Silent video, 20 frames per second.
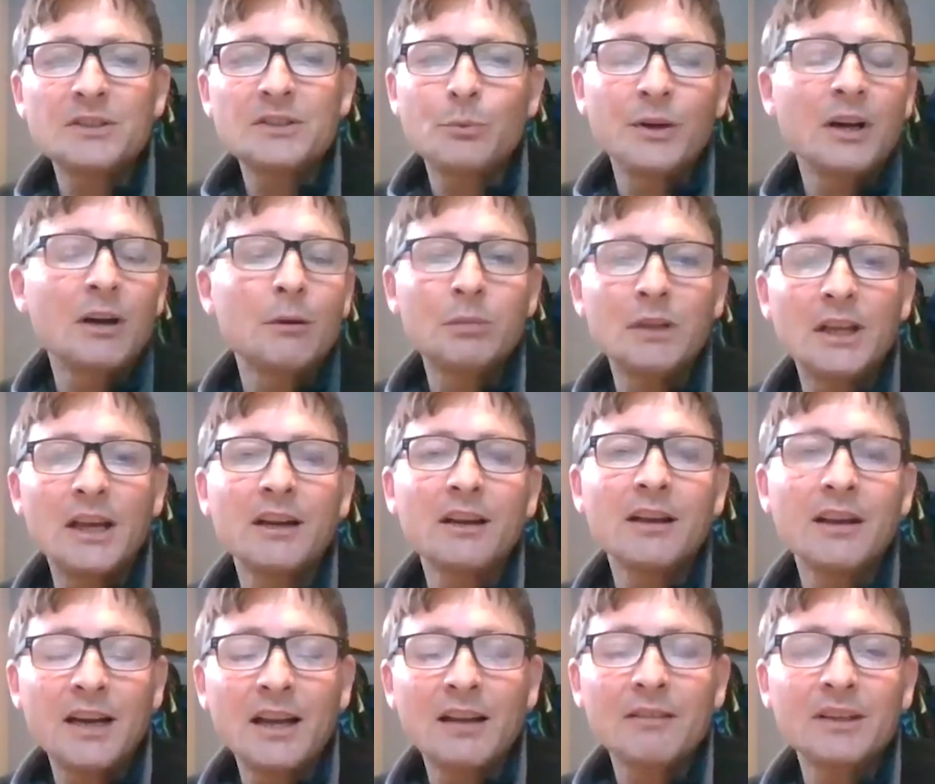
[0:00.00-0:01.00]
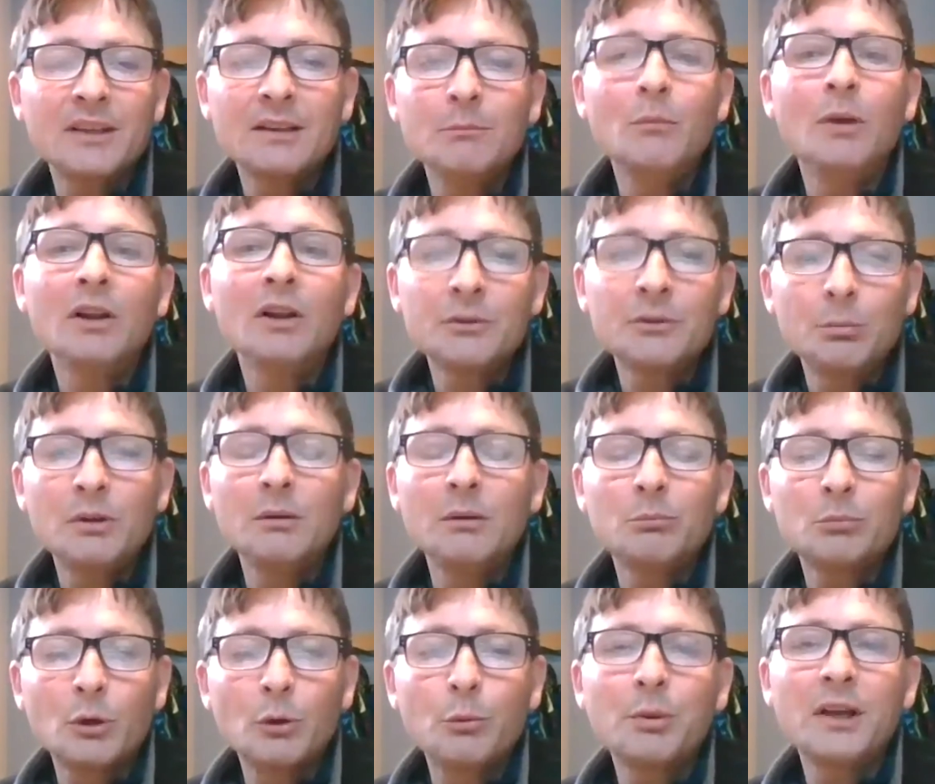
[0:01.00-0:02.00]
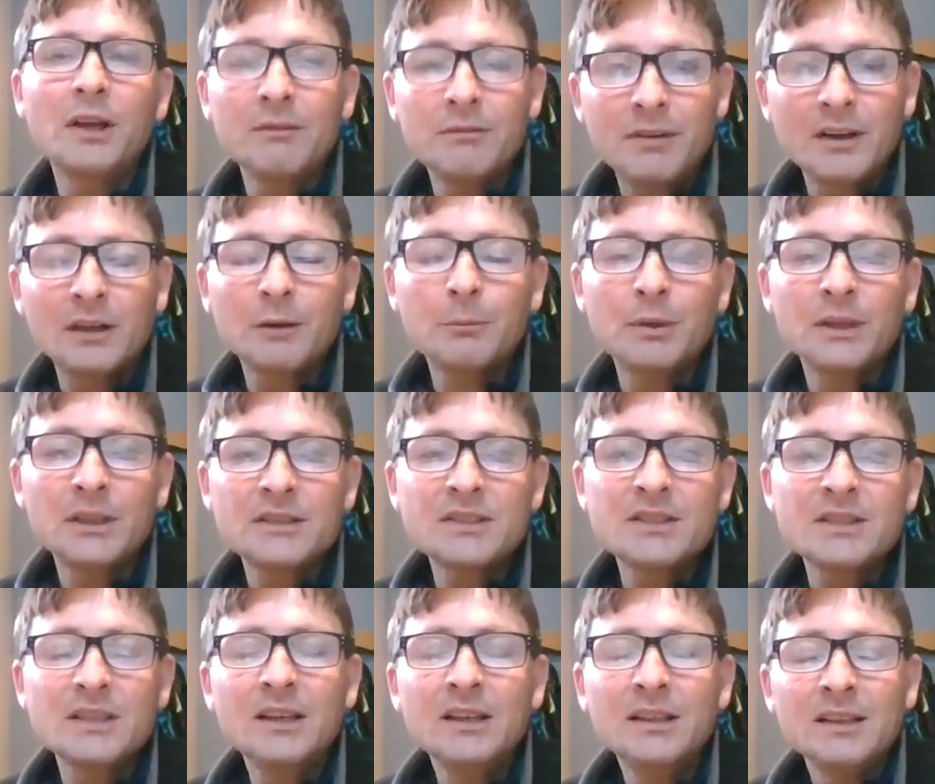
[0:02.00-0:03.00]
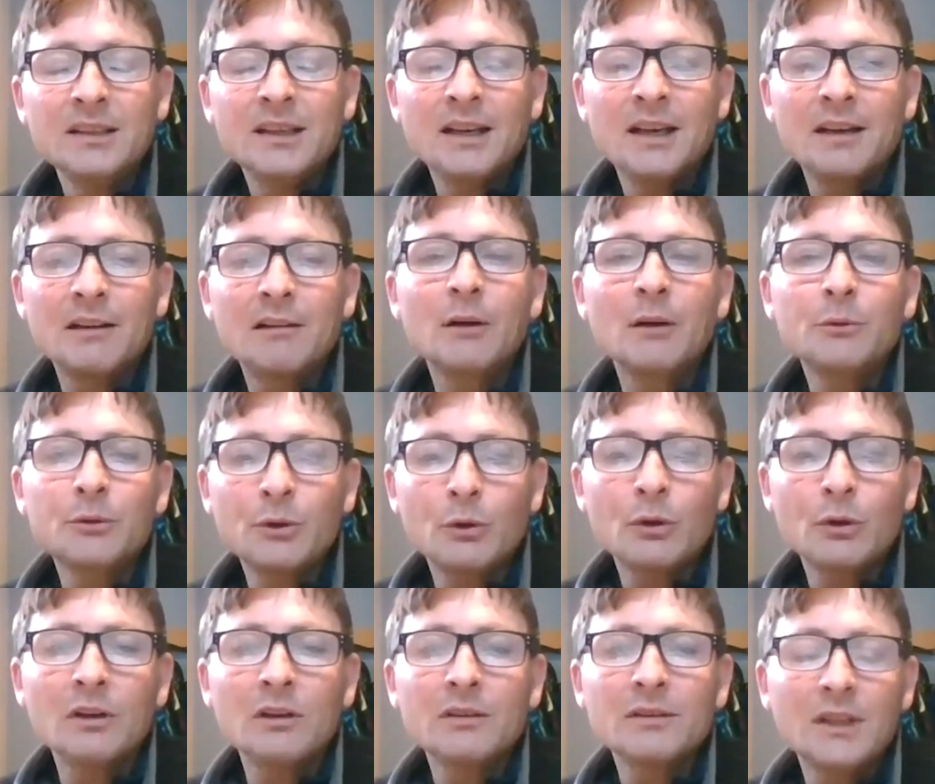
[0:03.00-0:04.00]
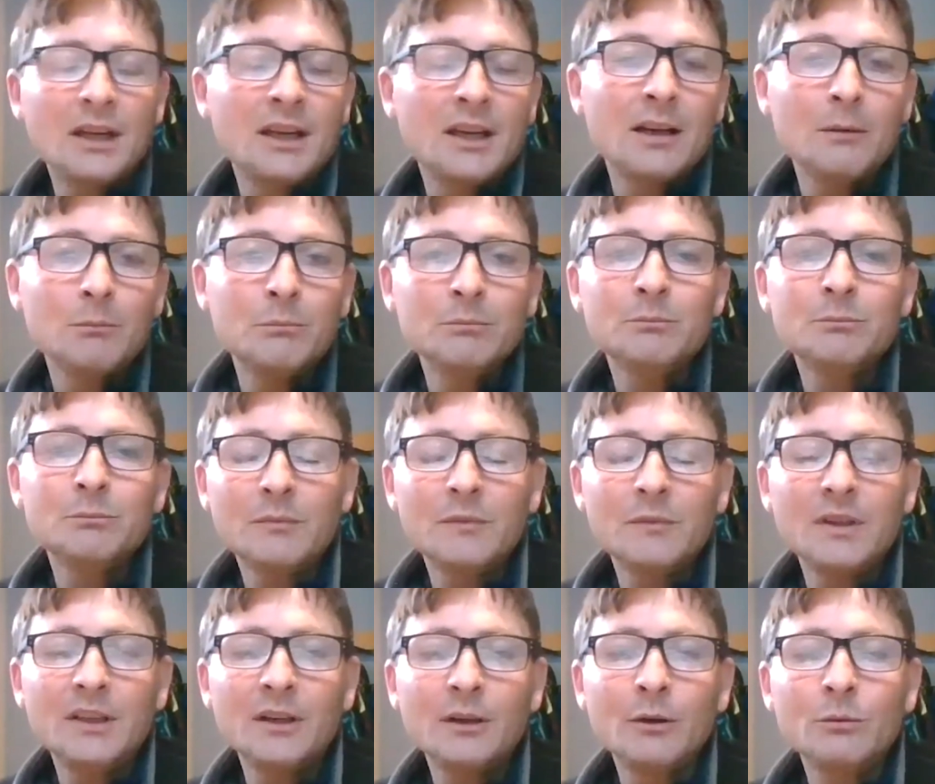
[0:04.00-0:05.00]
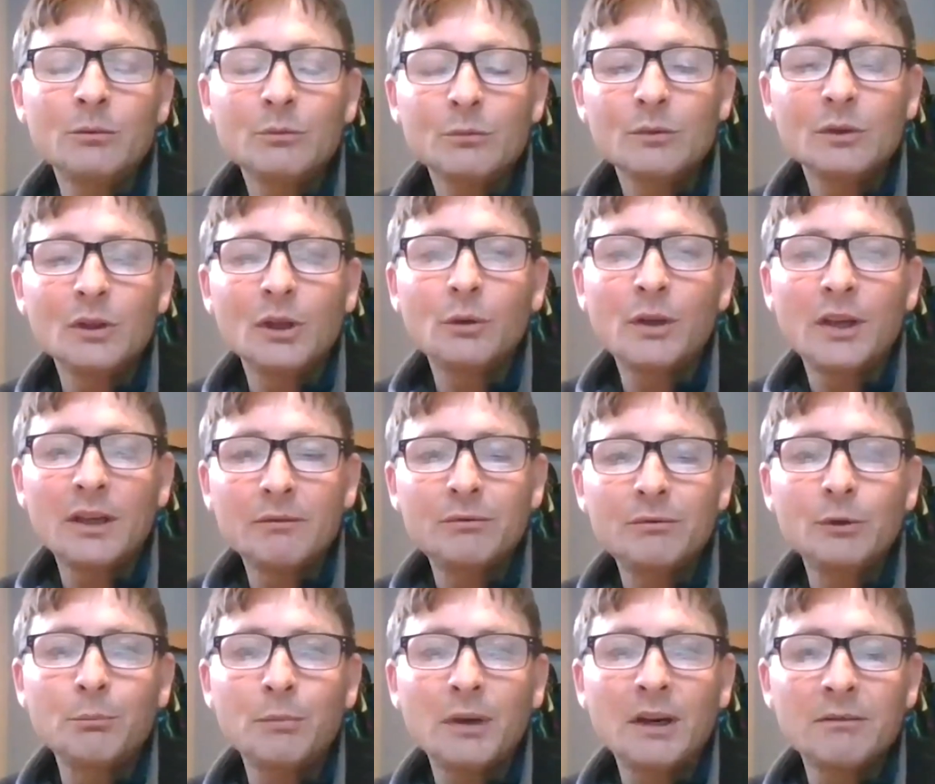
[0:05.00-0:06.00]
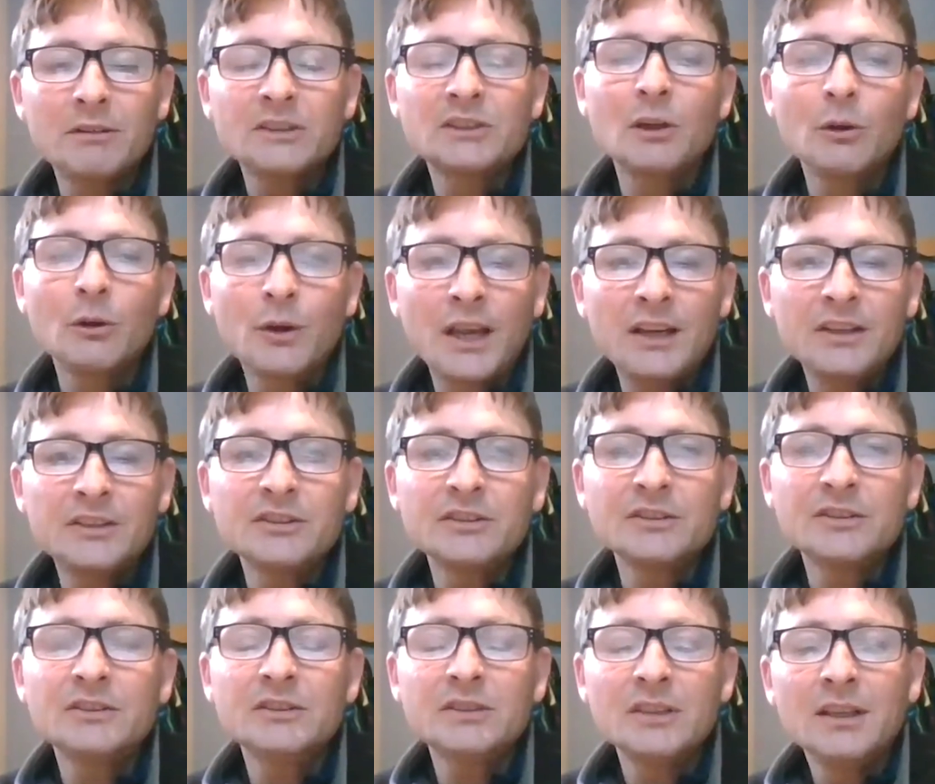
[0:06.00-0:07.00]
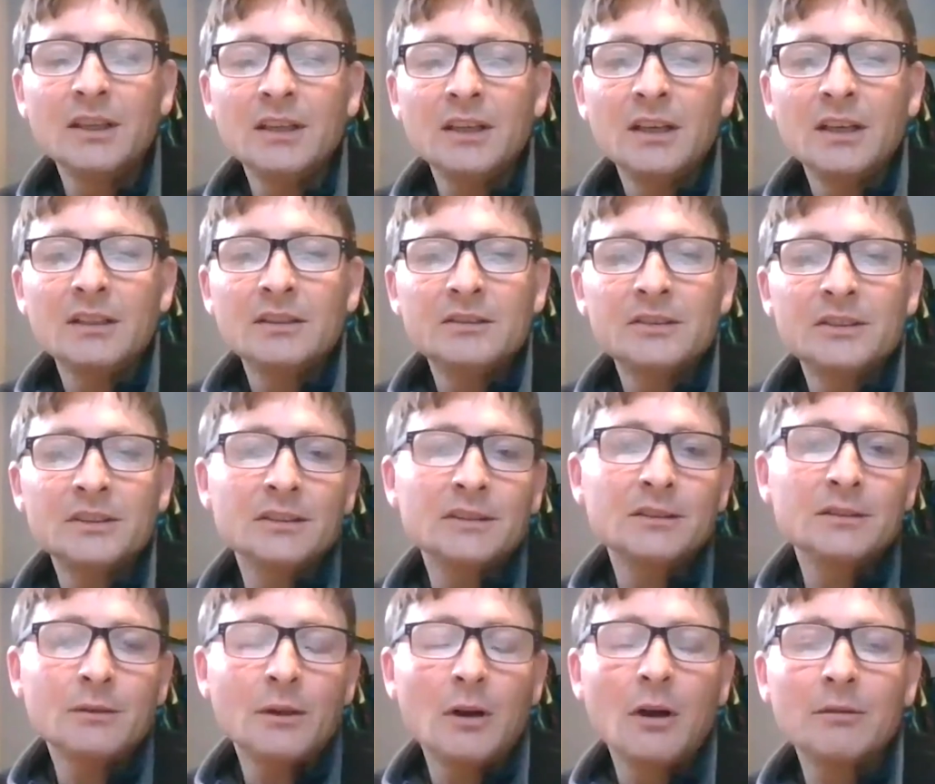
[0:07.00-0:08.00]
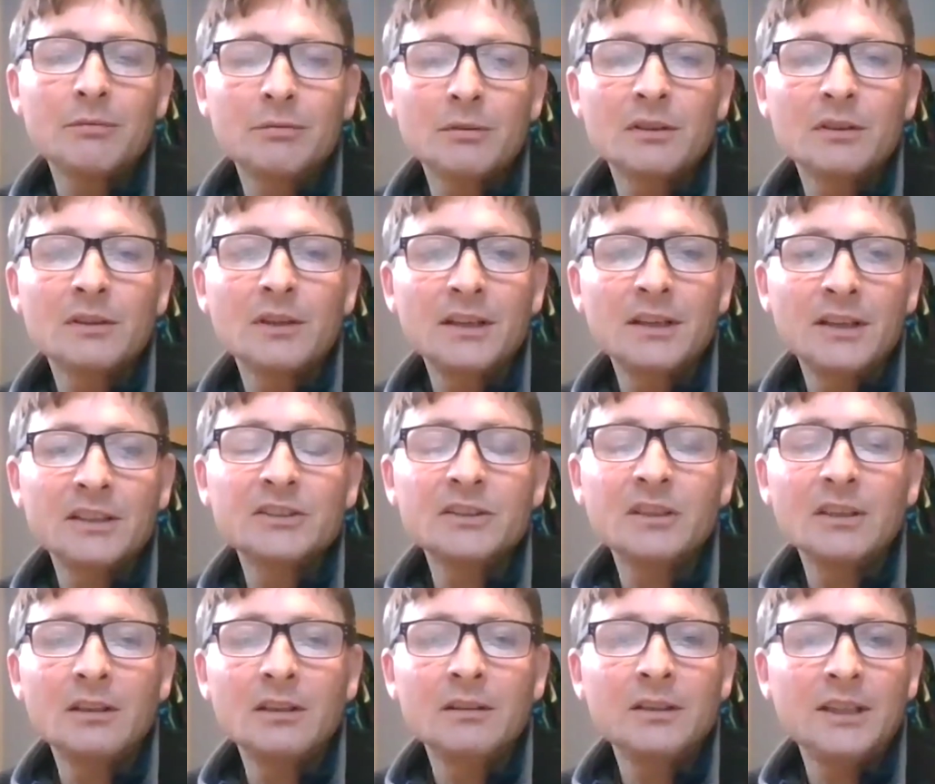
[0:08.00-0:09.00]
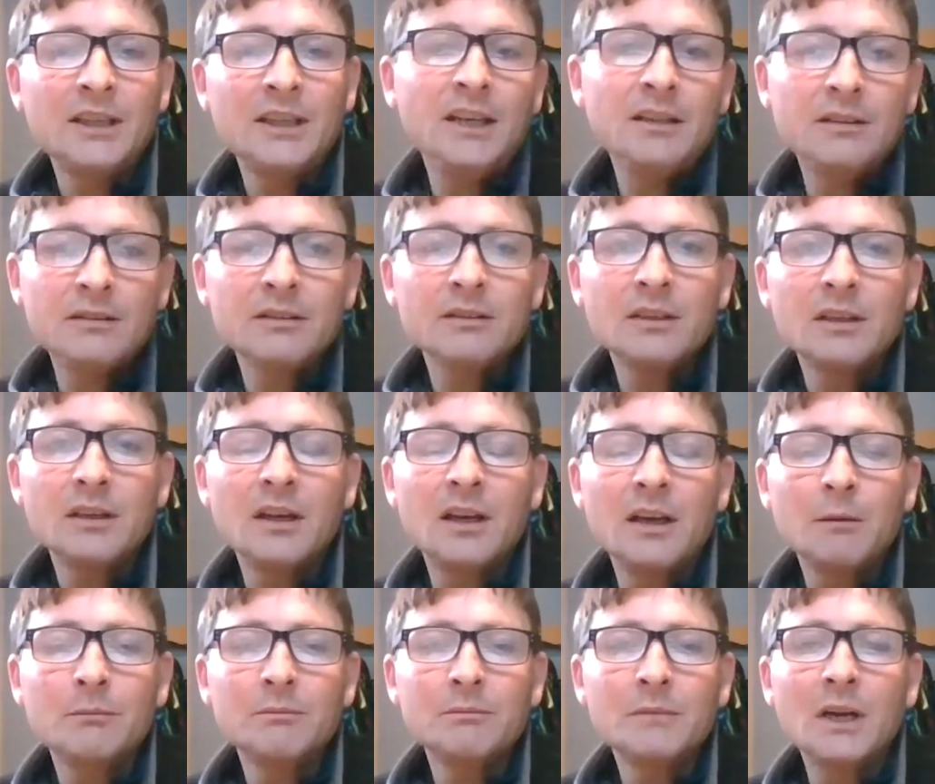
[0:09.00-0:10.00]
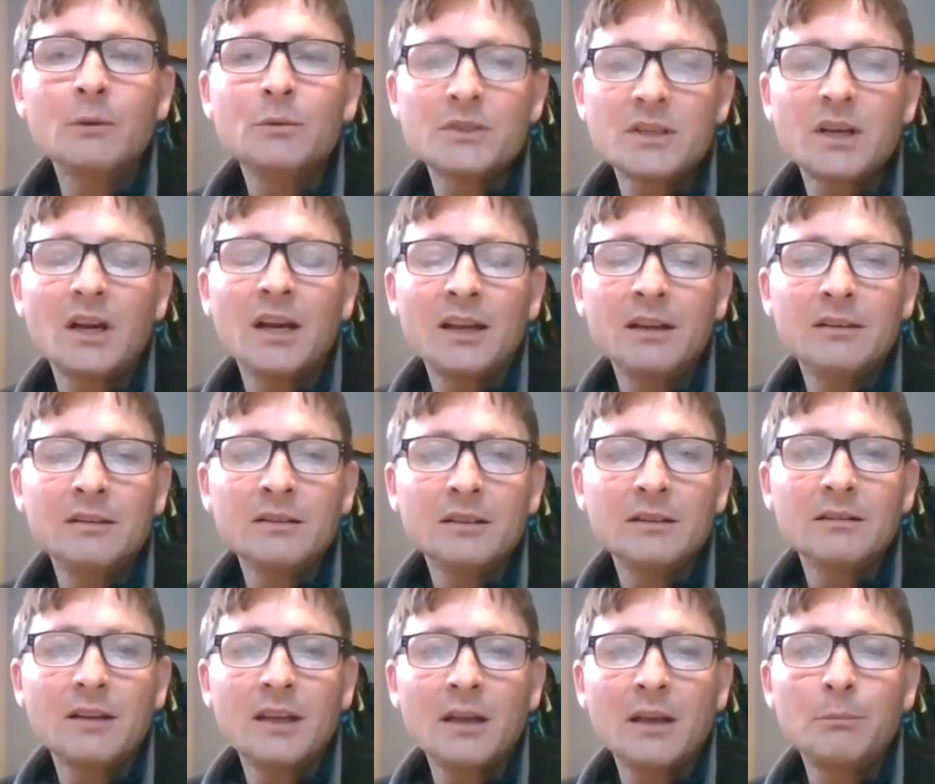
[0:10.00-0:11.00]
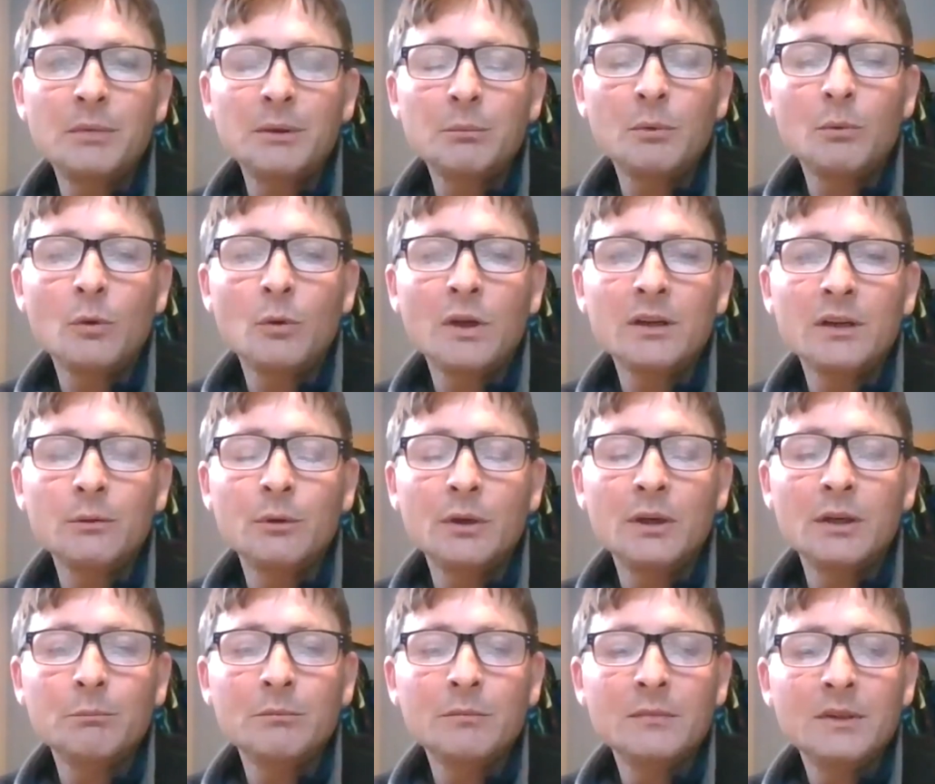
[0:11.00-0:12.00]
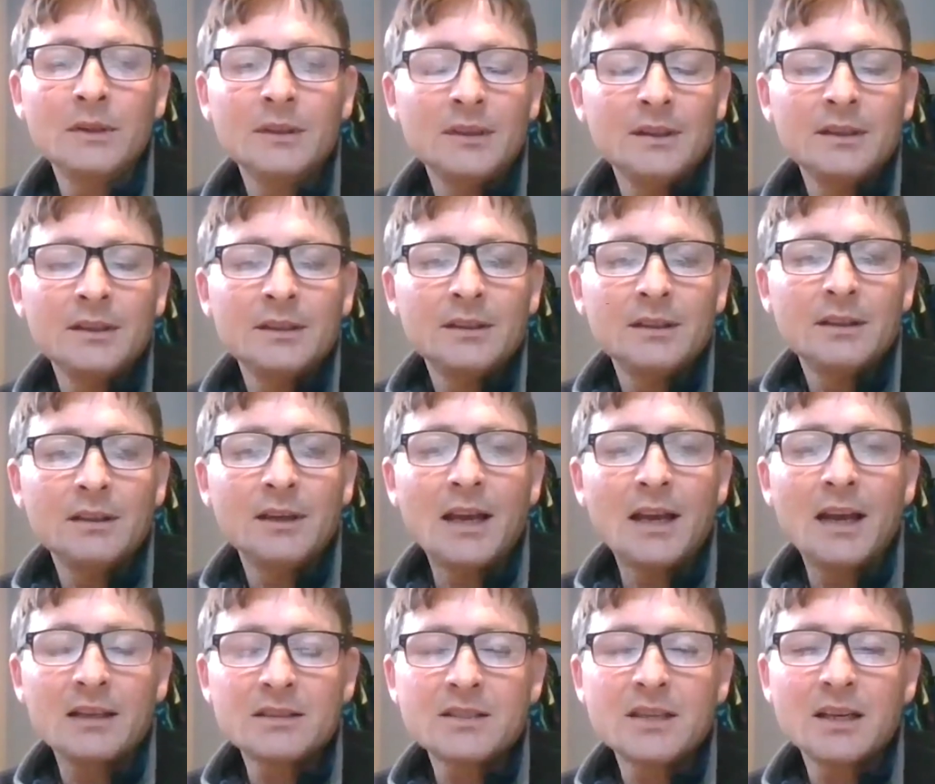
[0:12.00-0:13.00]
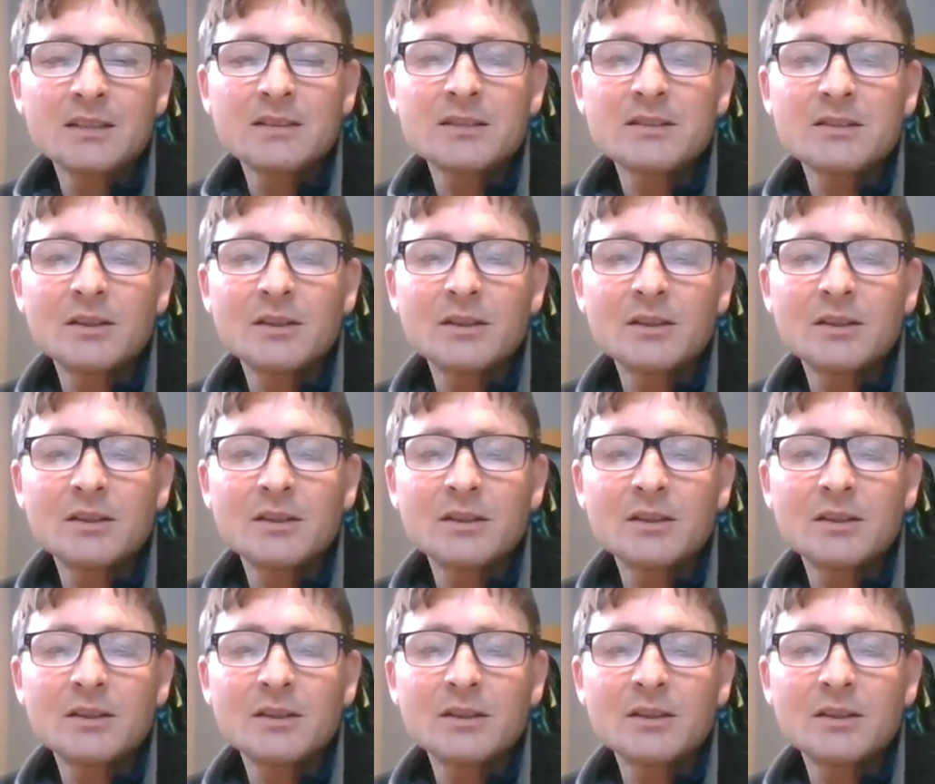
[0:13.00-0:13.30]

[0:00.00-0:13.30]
We are planning on having multiple propane fire pits at our outdoor, you know, food and beverage locations to offer additional heat outside that people want to access.